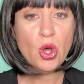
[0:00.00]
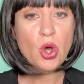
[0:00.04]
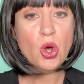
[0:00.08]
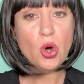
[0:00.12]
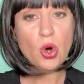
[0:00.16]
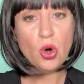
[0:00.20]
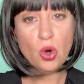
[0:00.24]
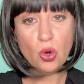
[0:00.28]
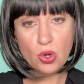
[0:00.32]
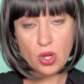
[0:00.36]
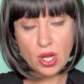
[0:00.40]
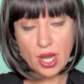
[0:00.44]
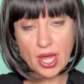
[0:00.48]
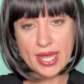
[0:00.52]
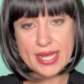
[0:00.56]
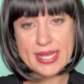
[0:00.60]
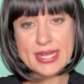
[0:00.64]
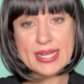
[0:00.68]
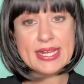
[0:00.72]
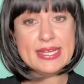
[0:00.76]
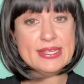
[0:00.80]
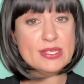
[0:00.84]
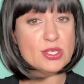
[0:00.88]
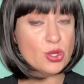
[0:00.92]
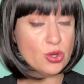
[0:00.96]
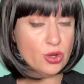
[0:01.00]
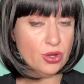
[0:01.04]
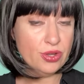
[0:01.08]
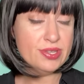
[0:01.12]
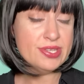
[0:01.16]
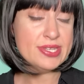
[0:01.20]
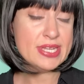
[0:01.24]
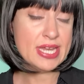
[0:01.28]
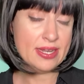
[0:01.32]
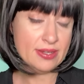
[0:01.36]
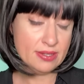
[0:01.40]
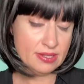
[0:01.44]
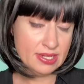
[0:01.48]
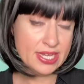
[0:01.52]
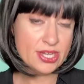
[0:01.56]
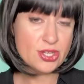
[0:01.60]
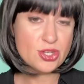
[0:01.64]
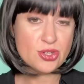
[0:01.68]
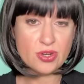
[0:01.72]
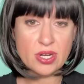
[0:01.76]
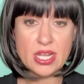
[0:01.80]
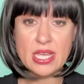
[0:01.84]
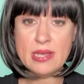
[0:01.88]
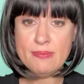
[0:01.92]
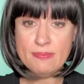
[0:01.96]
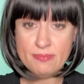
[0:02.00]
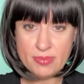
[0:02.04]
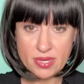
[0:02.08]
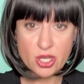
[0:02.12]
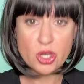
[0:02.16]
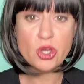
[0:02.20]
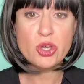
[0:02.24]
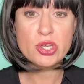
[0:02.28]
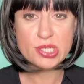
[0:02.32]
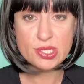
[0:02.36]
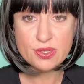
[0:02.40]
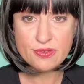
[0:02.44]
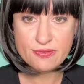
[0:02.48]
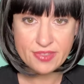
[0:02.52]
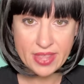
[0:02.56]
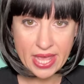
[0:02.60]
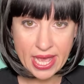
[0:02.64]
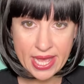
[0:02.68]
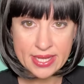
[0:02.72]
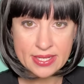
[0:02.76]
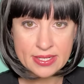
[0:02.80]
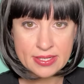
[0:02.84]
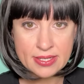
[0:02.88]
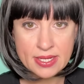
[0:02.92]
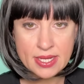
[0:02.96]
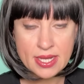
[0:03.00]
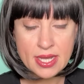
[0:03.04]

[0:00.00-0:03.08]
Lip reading: or like his content literally because of that,